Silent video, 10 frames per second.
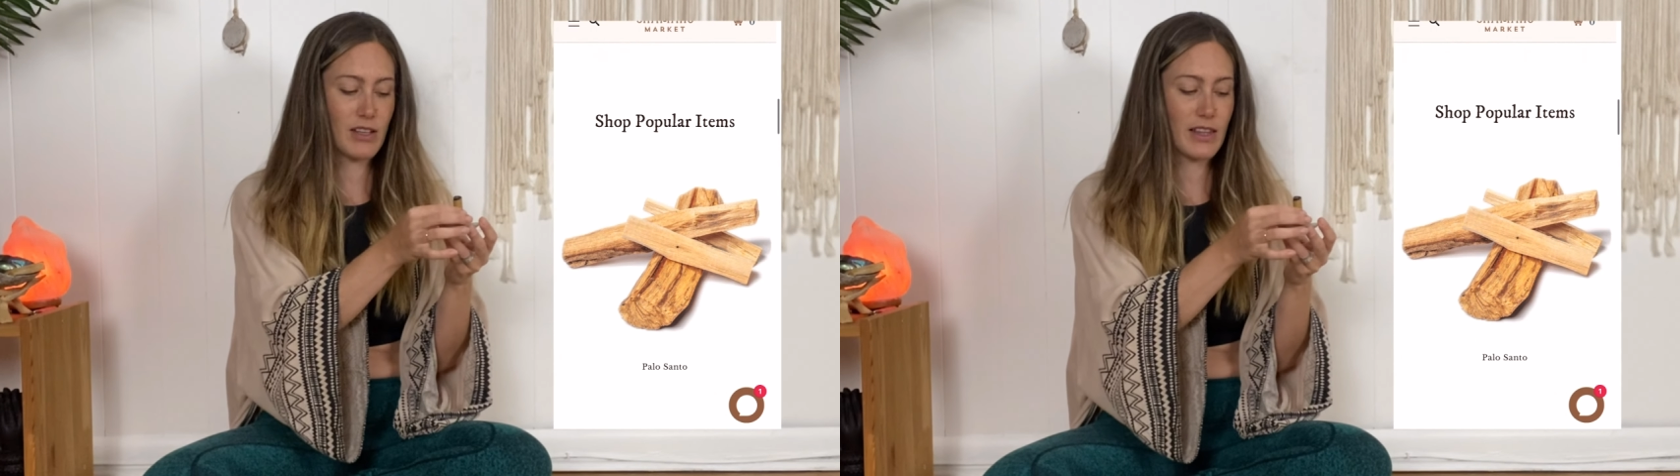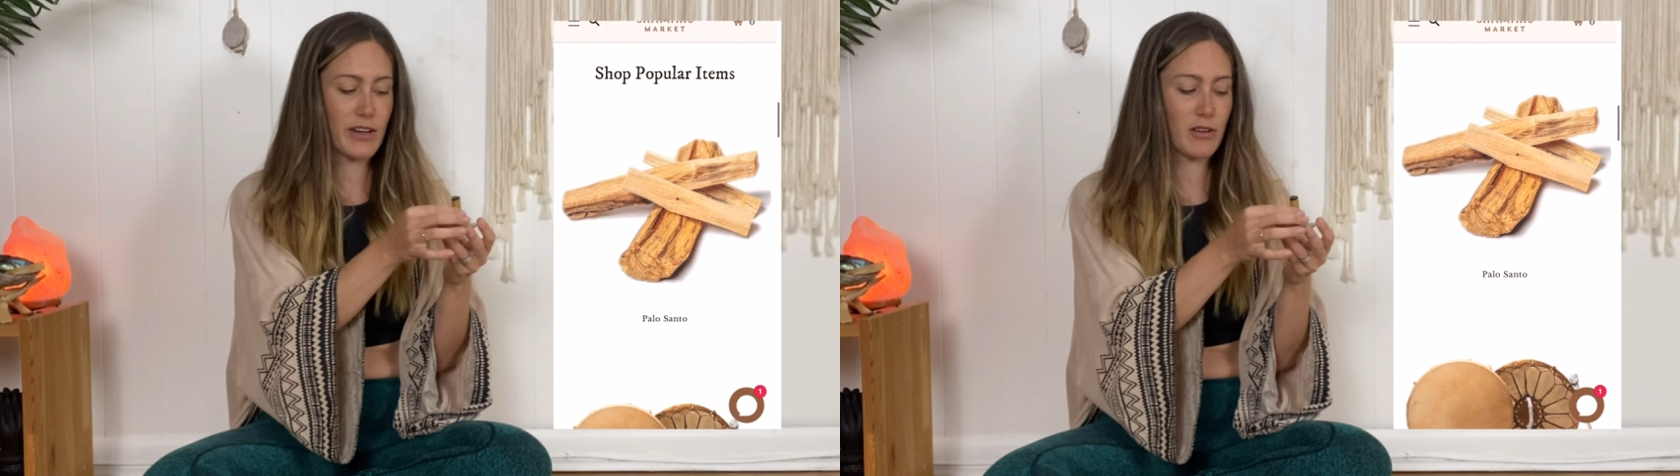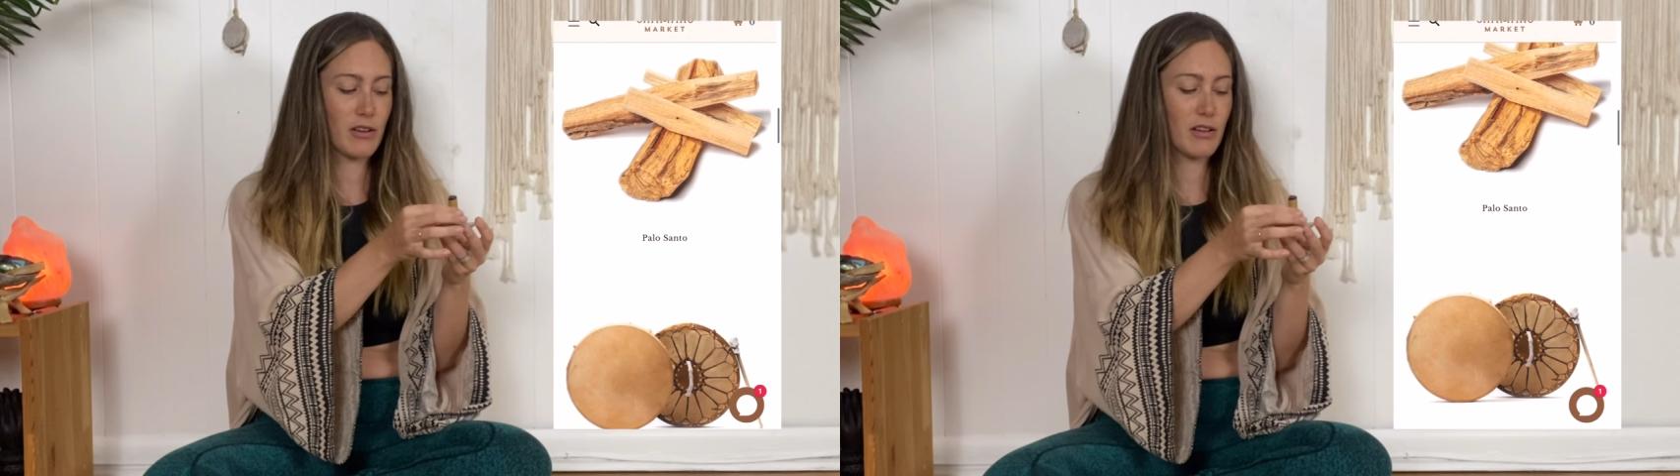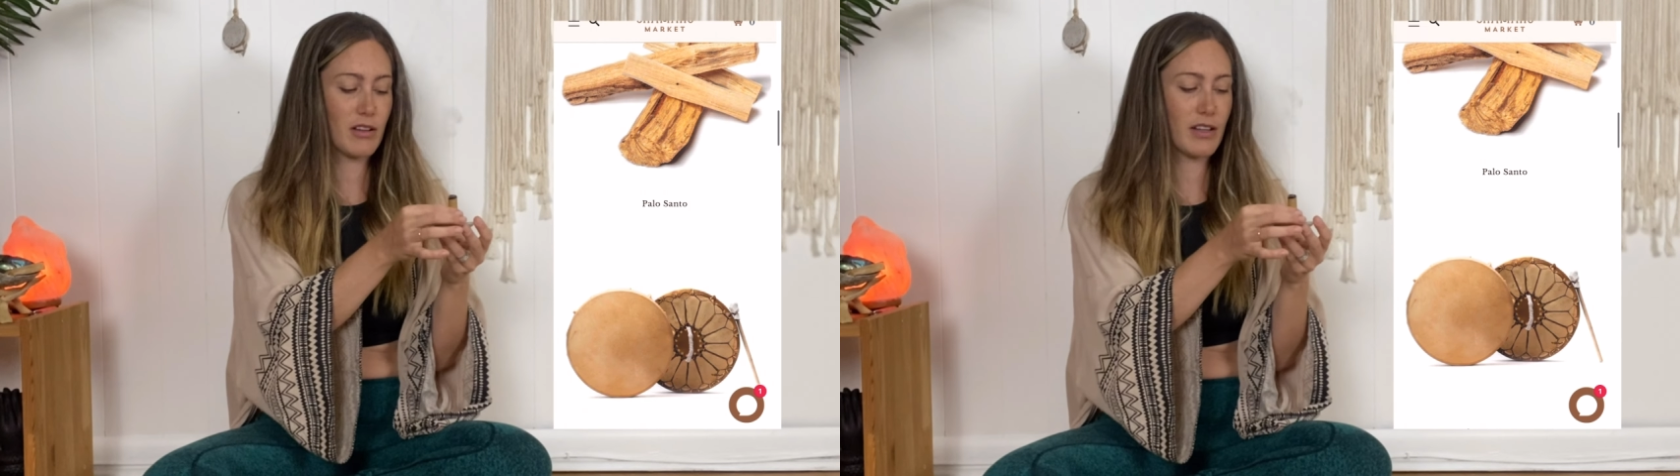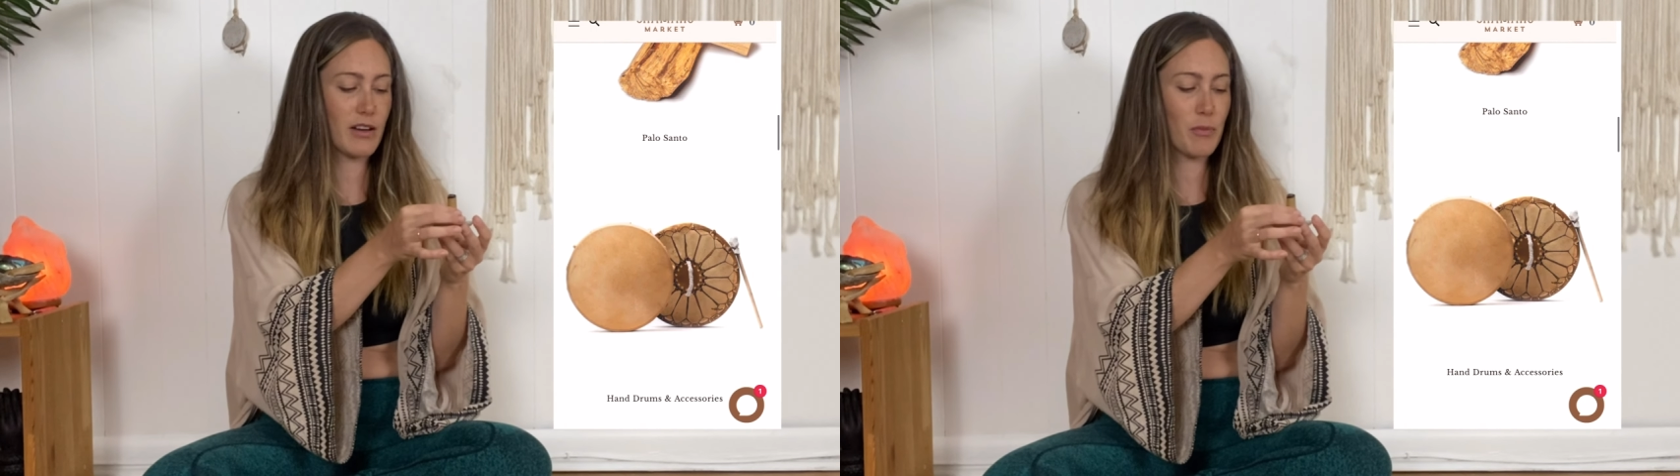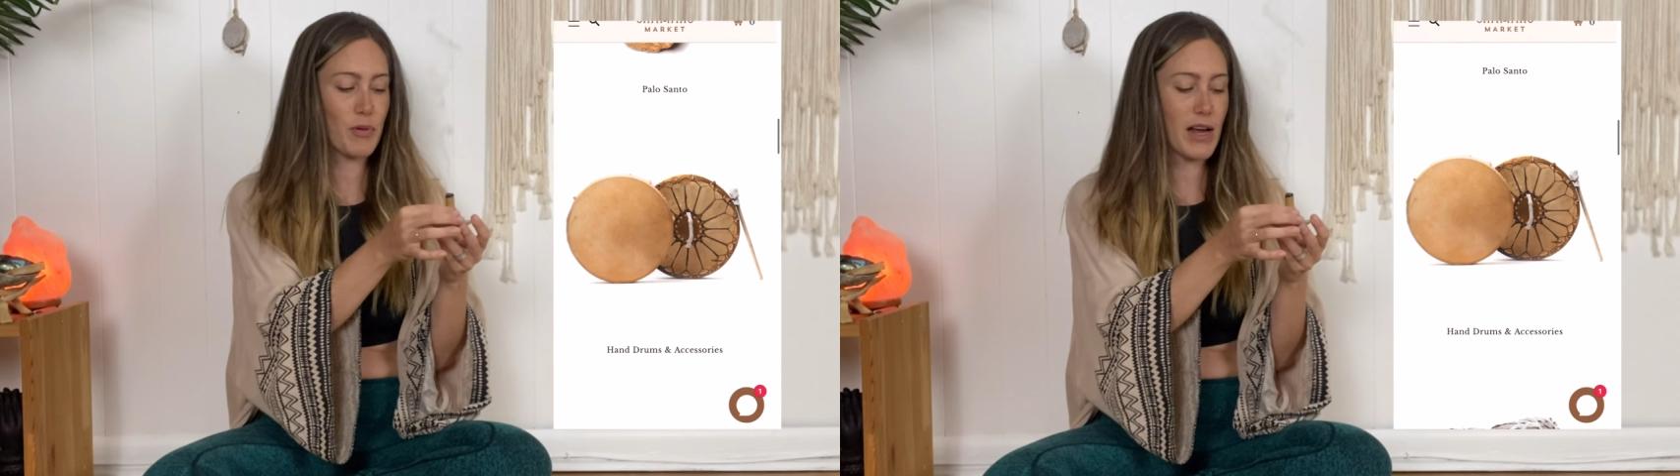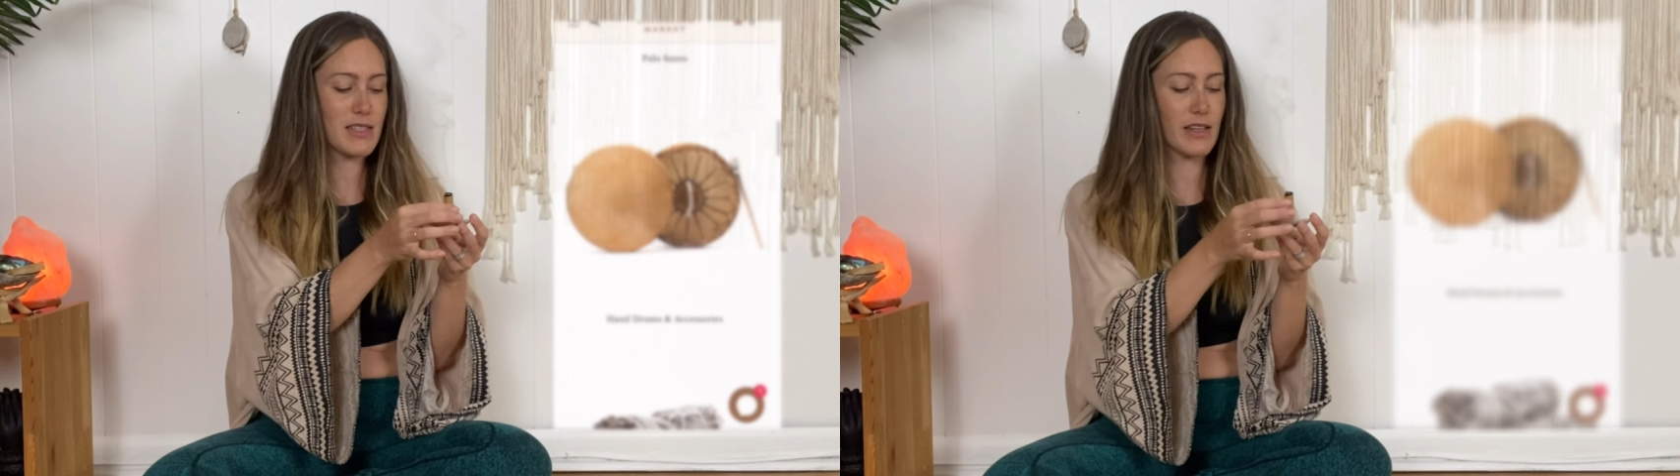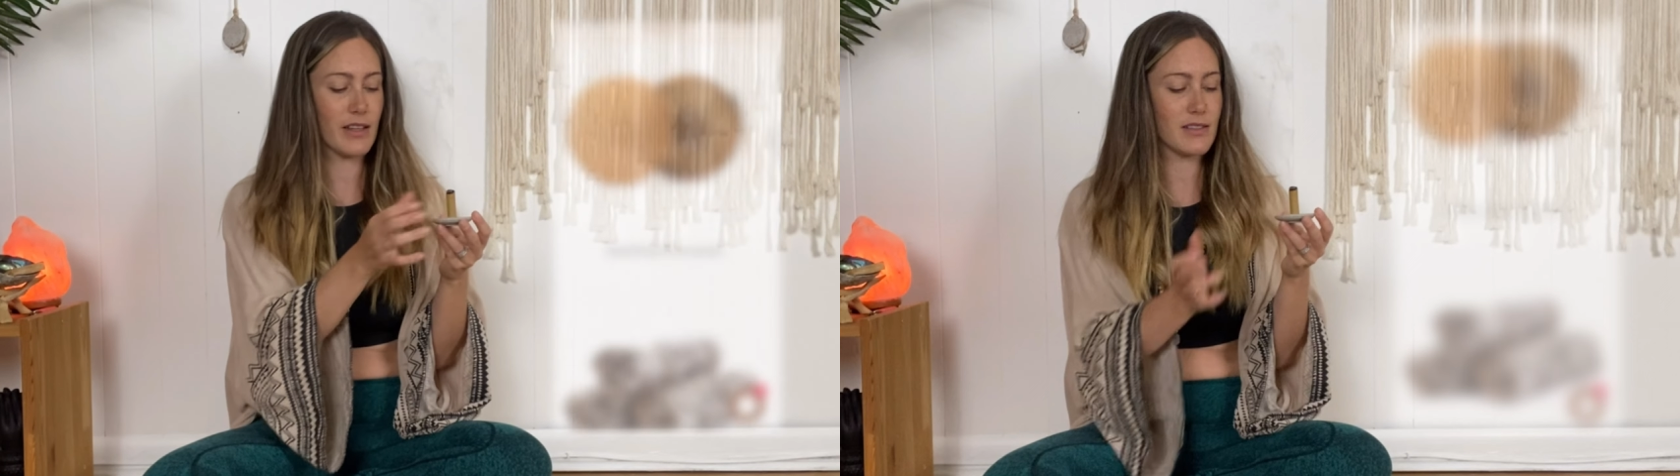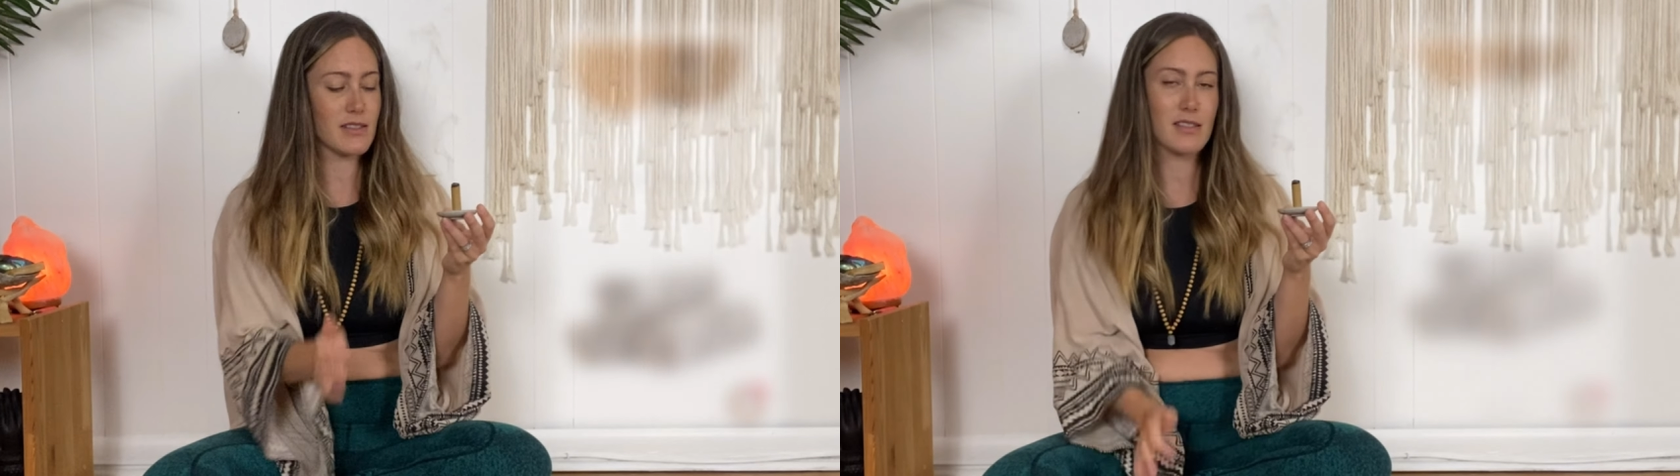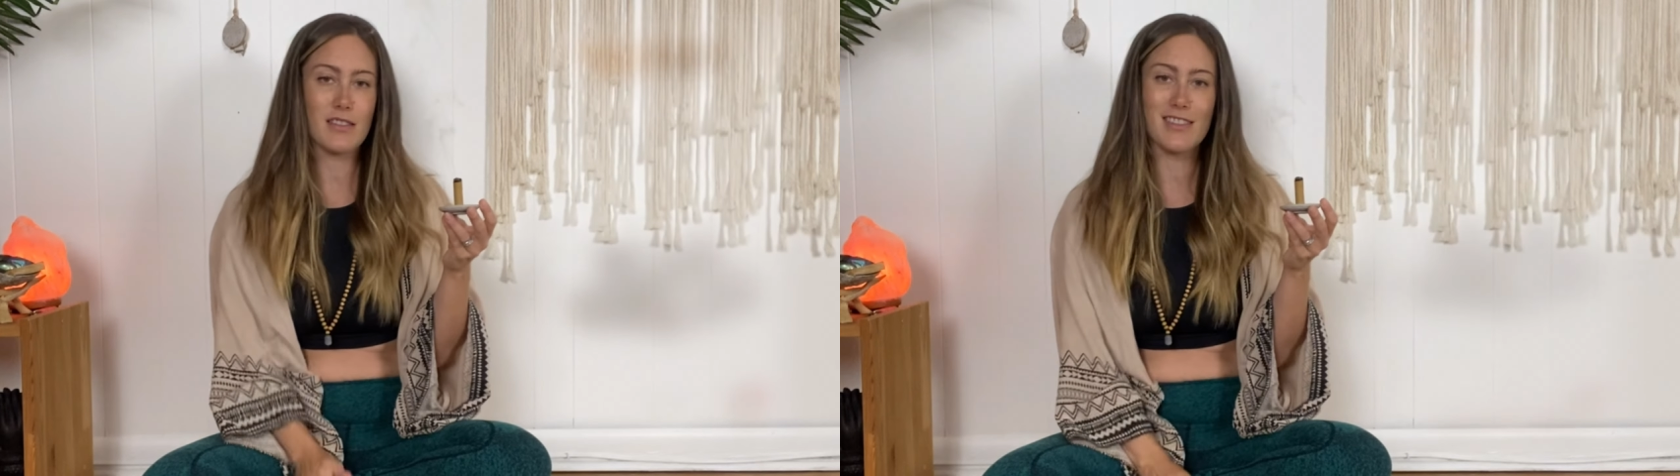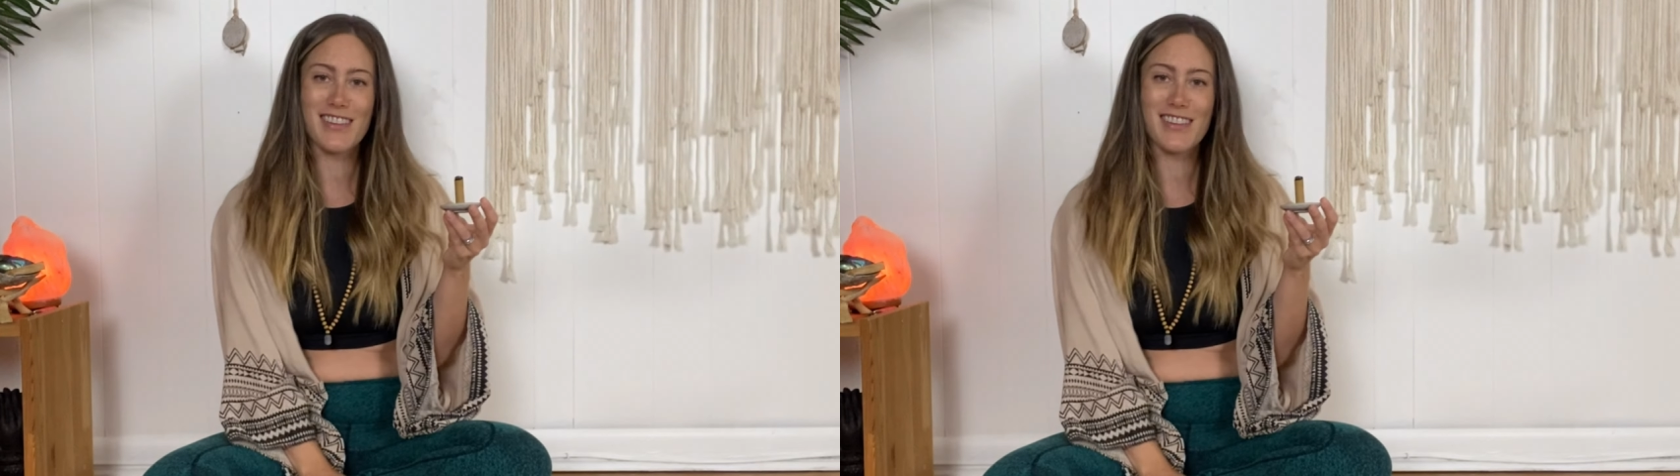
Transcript: little presents.